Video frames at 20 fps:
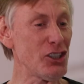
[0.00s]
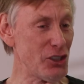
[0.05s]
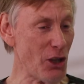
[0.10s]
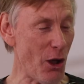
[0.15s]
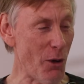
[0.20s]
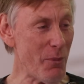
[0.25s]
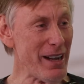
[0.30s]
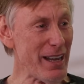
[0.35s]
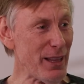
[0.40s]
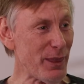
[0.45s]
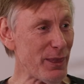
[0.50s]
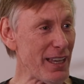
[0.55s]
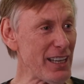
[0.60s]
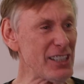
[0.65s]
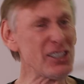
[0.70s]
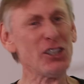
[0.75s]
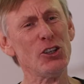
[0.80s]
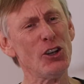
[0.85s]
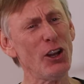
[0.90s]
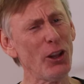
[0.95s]
so many
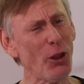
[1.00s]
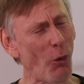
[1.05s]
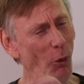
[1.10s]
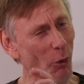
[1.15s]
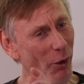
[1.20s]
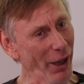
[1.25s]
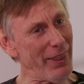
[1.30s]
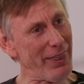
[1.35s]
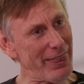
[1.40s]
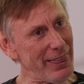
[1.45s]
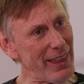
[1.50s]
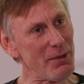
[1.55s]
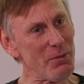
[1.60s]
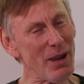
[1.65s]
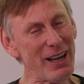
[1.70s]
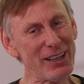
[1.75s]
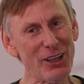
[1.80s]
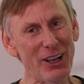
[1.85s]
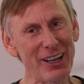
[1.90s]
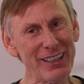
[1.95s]
things, and you know the one thing
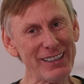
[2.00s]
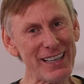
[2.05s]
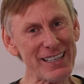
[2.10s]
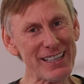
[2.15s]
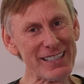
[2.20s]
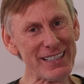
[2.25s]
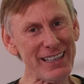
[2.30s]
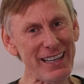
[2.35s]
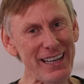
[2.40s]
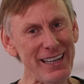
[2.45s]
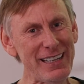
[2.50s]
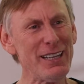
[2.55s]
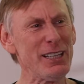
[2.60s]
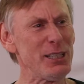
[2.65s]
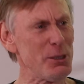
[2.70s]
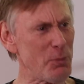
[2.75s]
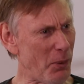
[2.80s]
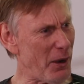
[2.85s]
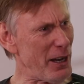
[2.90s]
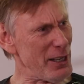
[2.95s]
my dog doesn't eat
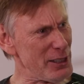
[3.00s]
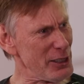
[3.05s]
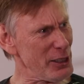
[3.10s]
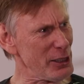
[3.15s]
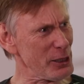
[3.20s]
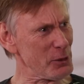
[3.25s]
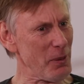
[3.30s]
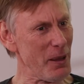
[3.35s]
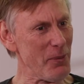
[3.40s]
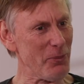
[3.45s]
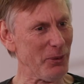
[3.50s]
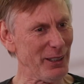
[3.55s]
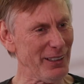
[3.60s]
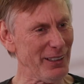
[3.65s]
is pretzels, people.